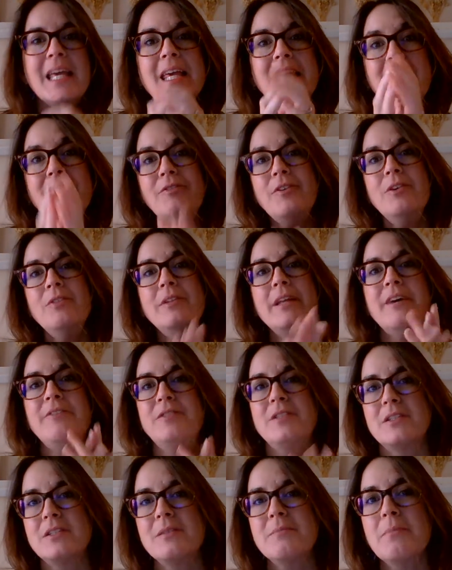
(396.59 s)
If you
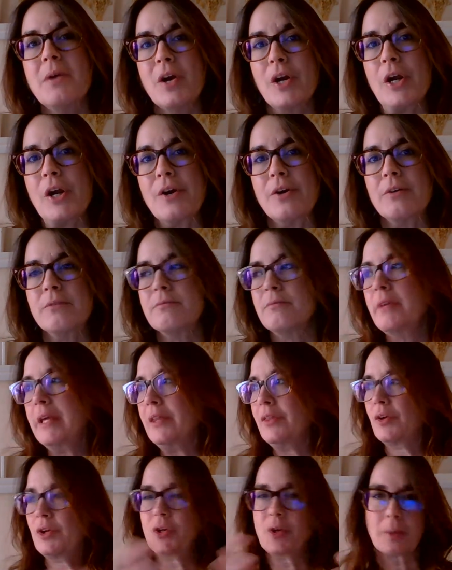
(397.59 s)
left tomorrow,
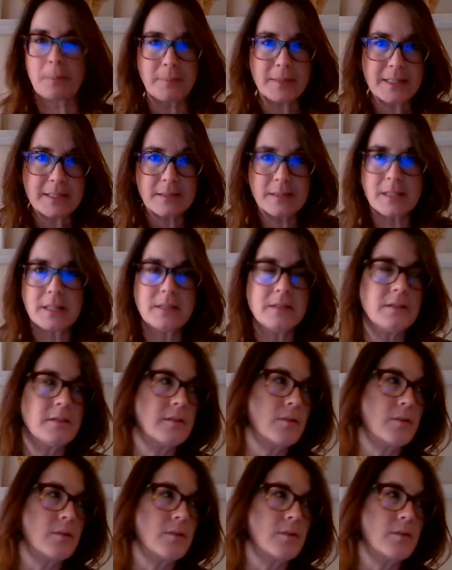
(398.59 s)
either your business,